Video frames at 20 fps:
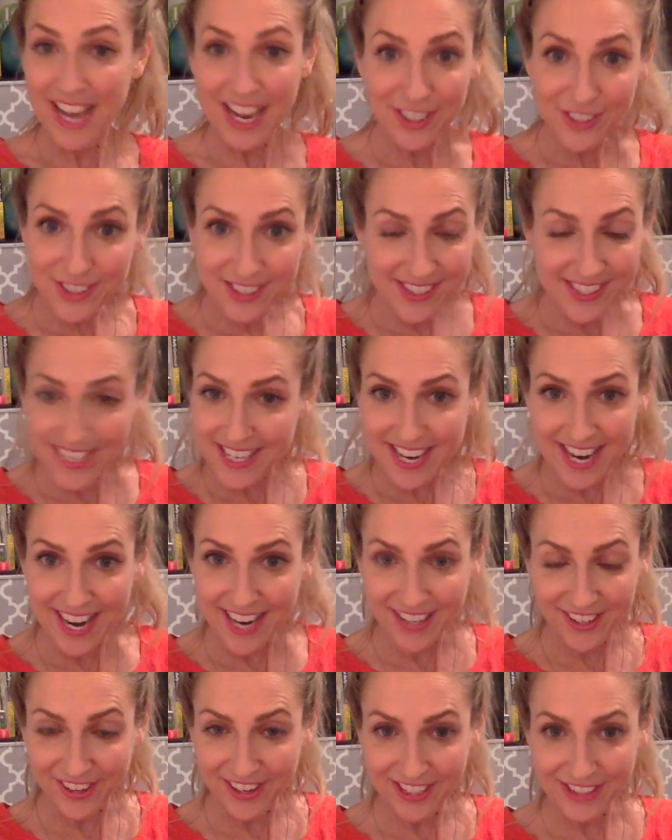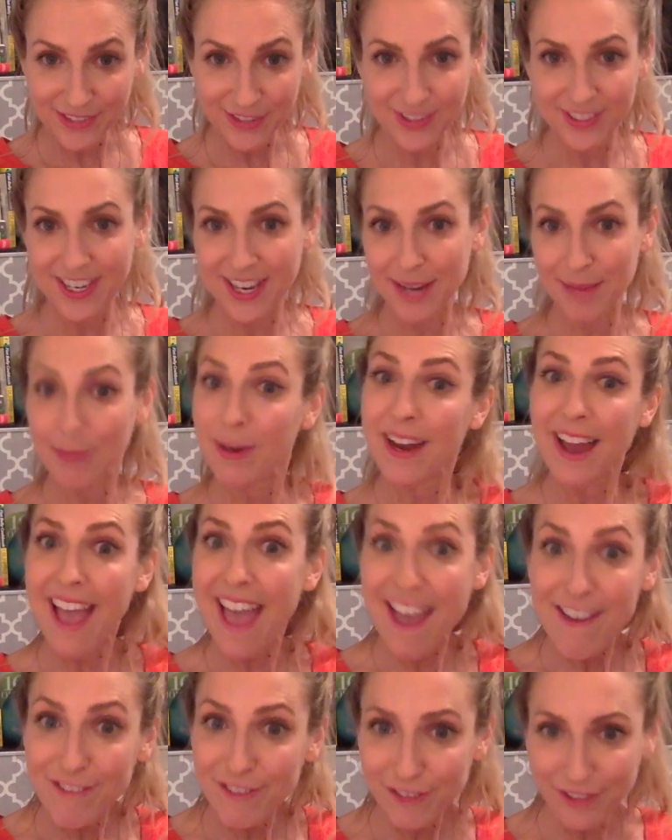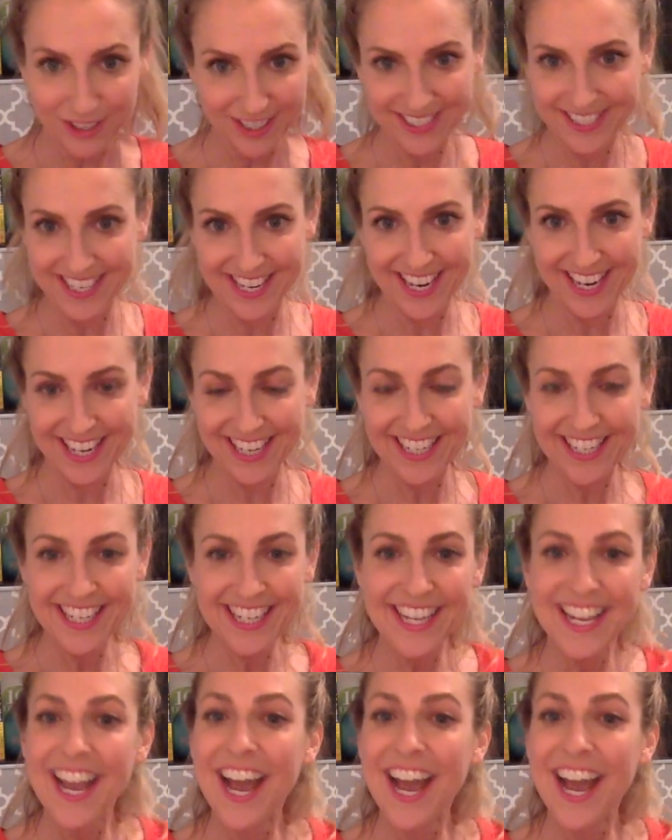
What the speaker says: not just today on our extra day, but every day.